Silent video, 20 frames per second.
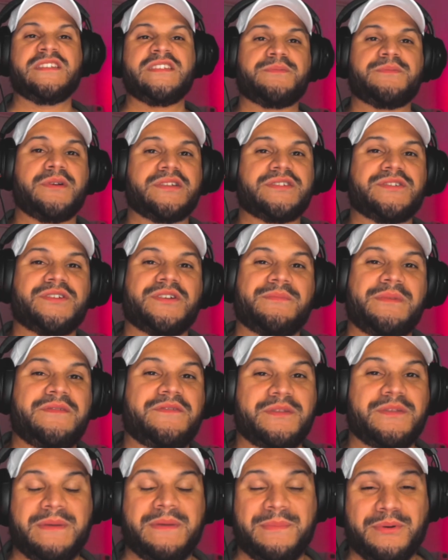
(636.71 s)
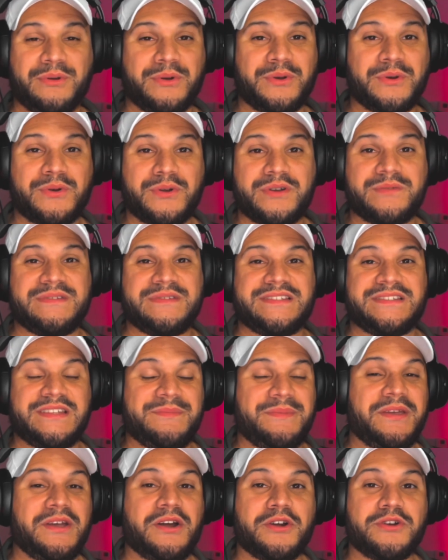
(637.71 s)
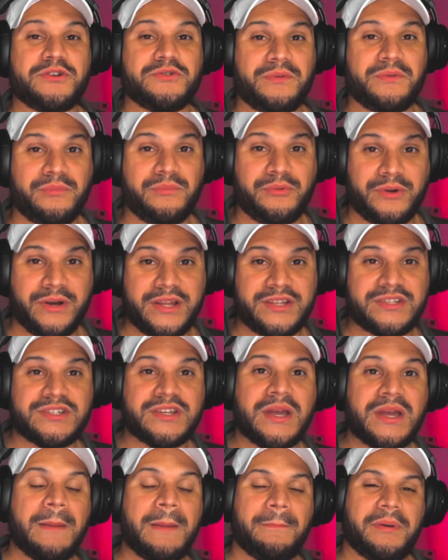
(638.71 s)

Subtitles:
This part is going to be for the people who are going to be sleeping under a bridge,